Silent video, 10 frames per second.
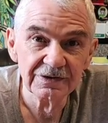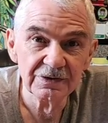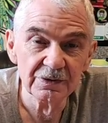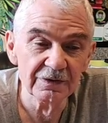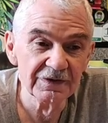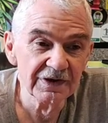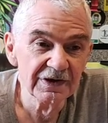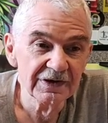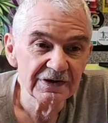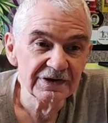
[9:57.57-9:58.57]
who have
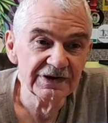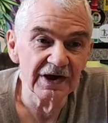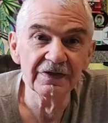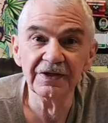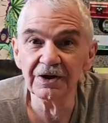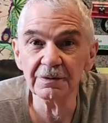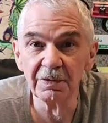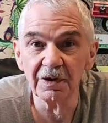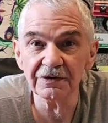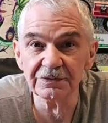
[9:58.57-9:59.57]
done their
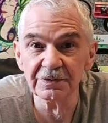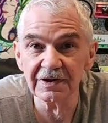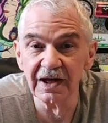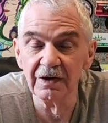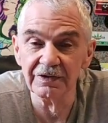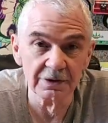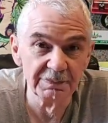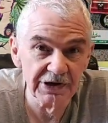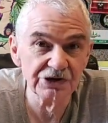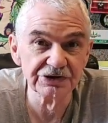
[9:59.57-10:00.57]
part to allow their
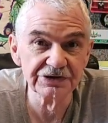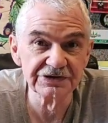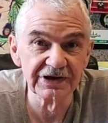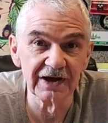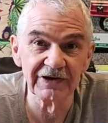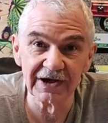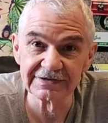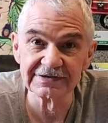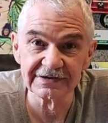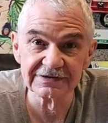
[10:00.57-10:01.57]
patients to have
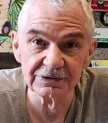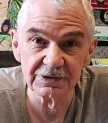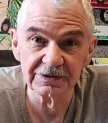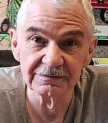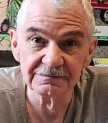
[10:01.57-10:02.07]
access to it.